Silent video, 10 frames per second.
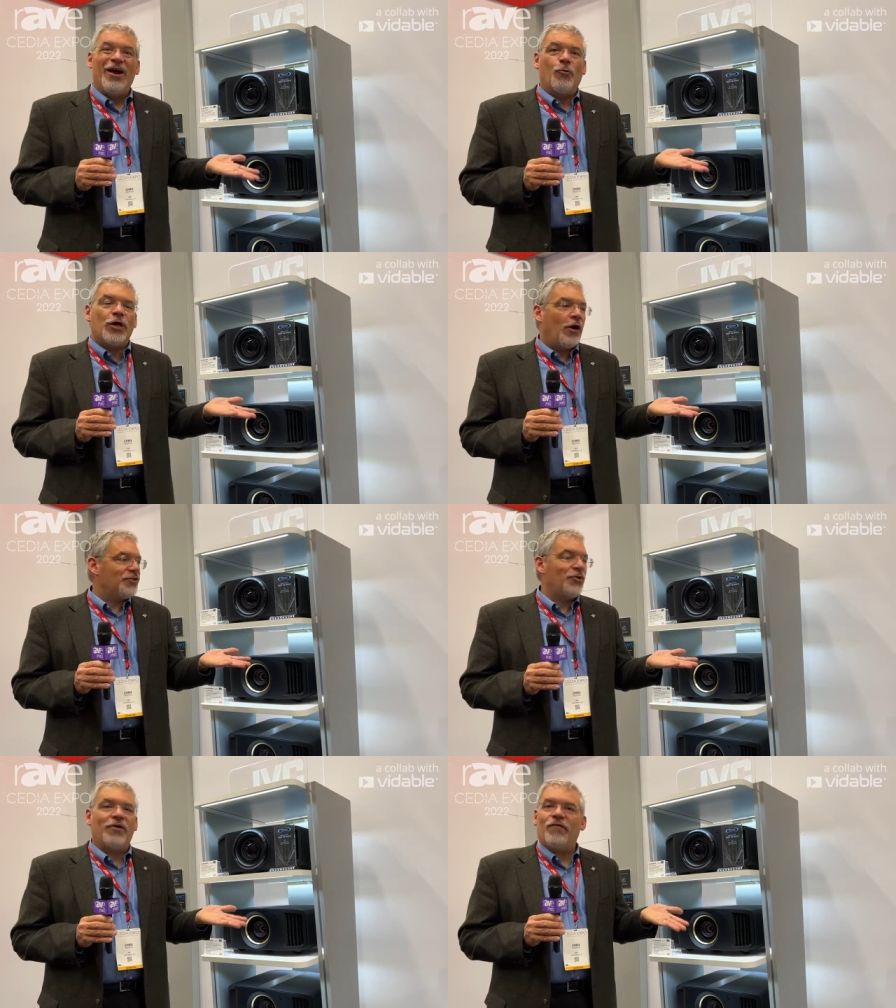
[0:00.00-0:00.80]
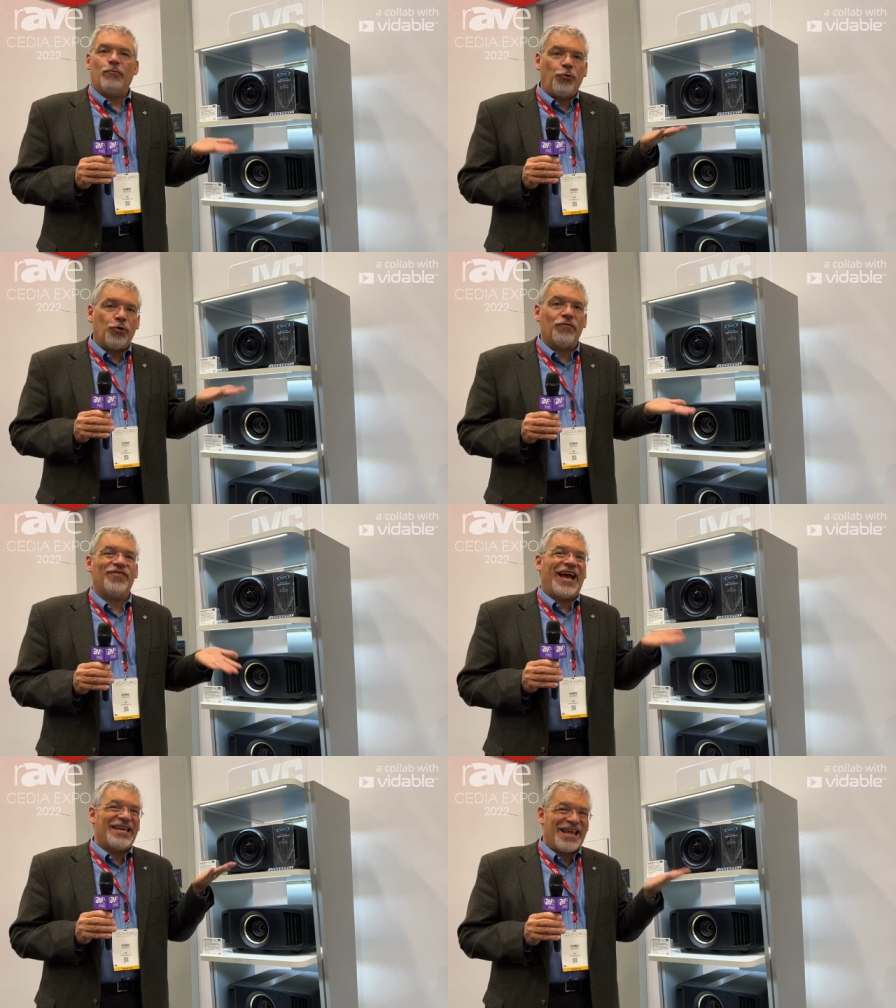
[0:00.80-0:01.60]
We also have
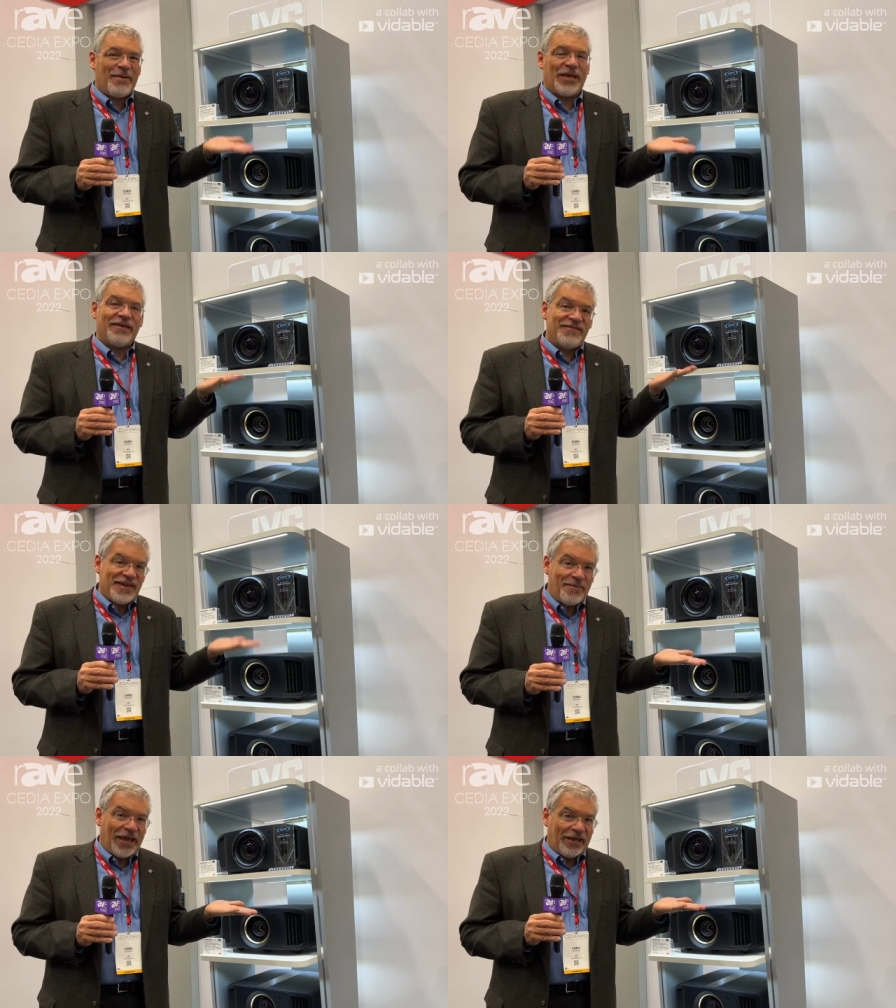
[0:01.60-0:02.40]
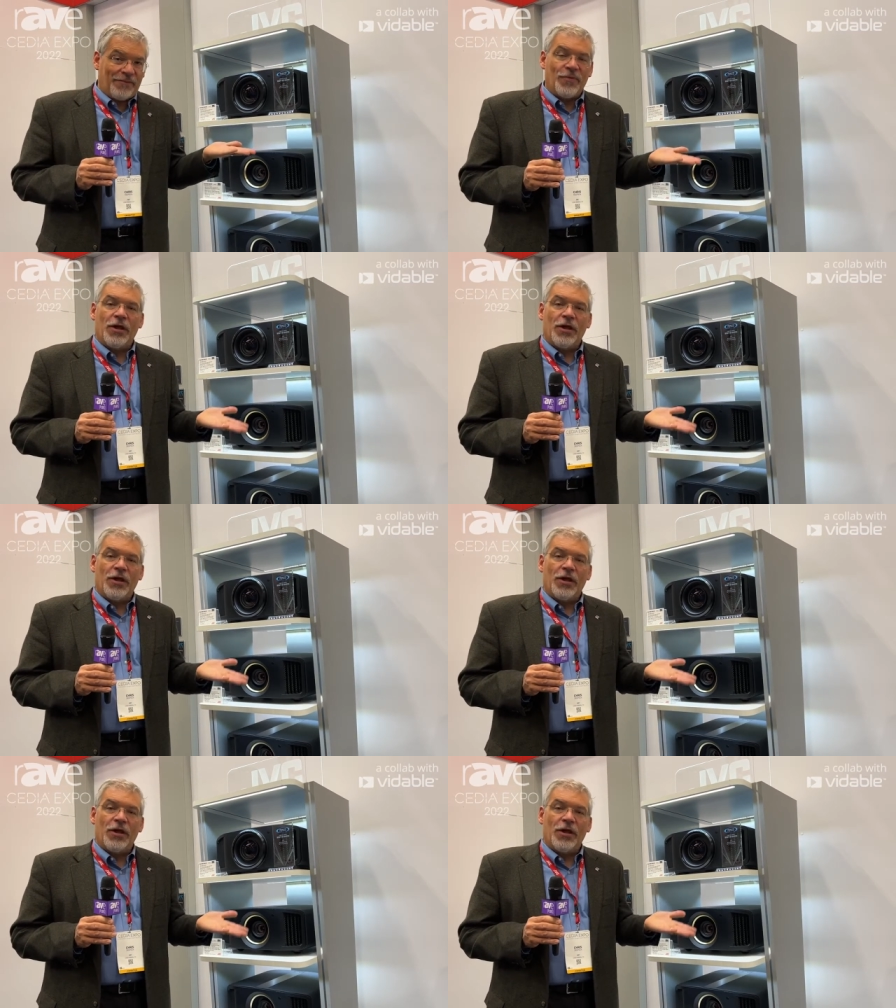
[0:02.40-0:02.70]
improved dynamic dimming.